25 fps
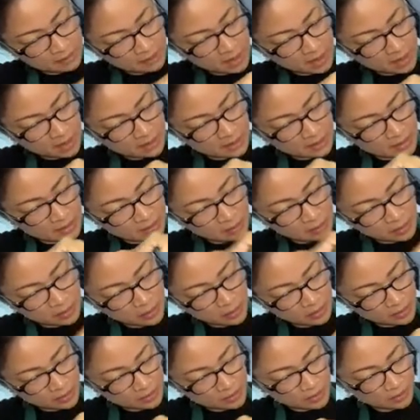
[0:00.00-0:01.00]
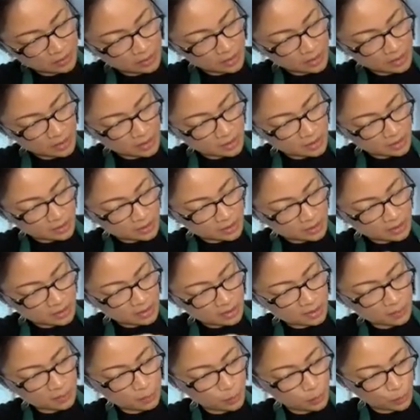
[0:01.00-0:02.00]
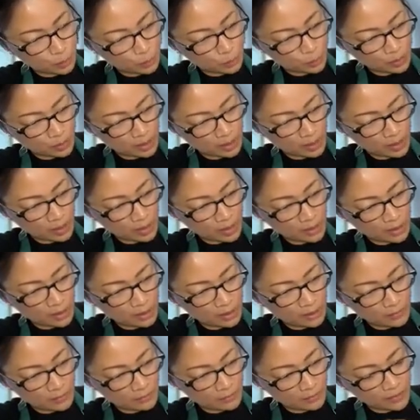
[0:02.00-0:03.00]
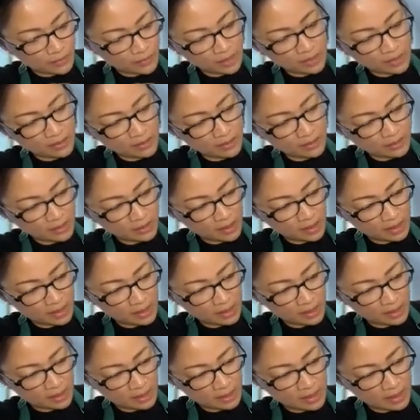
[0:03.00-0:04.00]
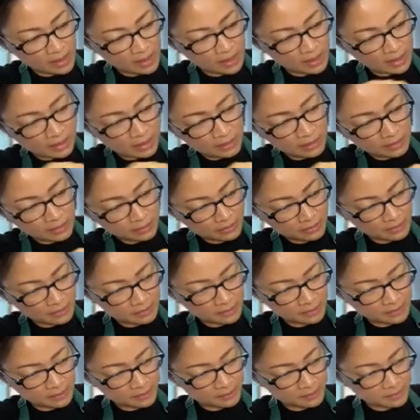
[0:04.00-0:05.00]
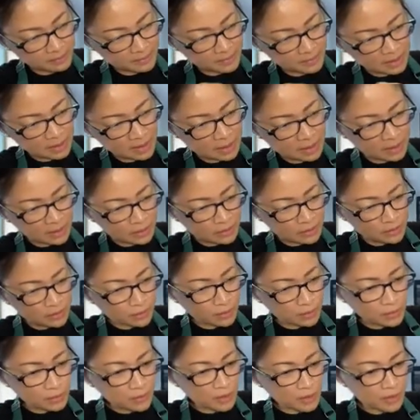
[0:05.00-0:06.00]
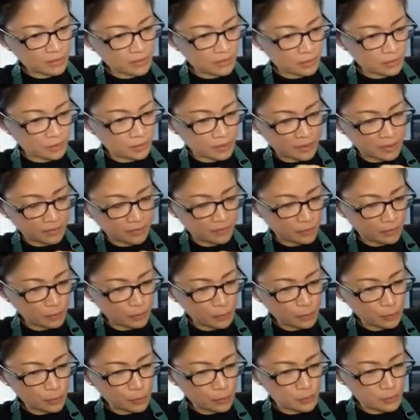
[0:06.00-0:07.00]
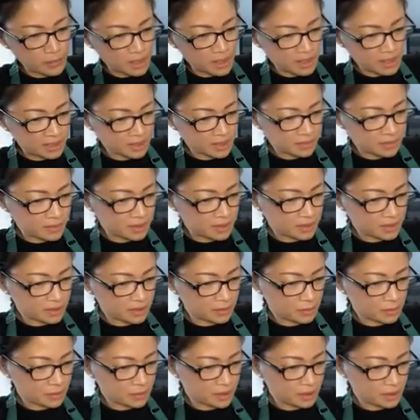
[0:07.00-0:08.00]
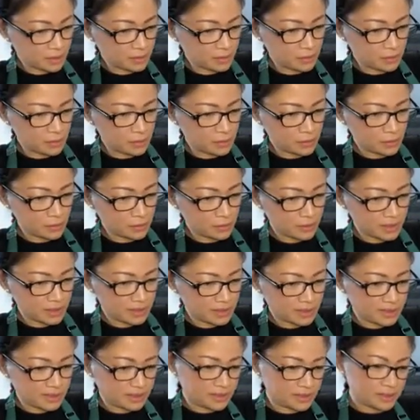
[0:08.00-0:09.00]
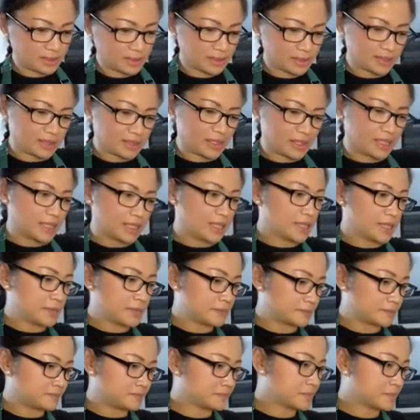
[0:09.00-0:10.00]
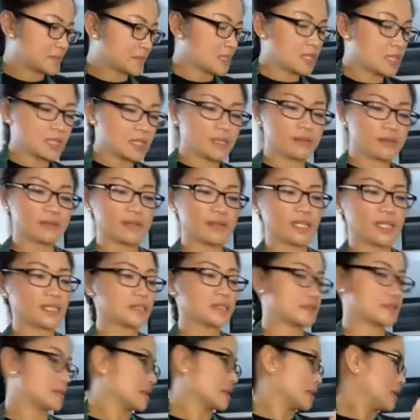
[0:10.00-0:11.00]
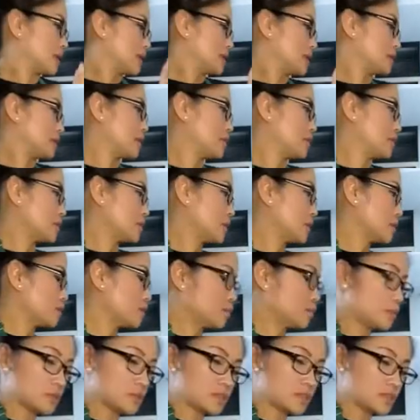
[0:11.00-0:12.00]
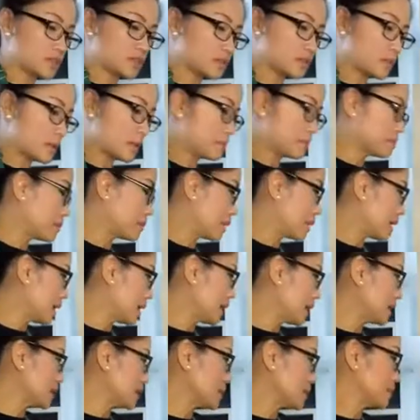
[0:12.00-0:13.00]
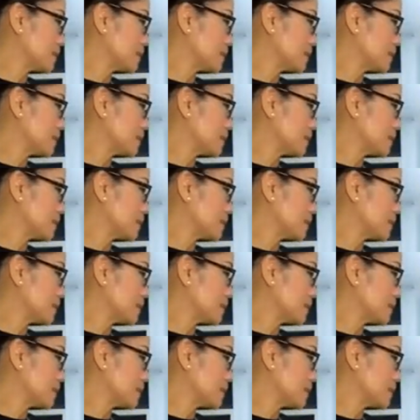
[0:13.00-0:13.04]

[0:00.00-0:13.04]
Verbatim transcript: make the most of it. Just pour everything out. So we don't have to have too much because we can always, okay? Right, now you can put this one back.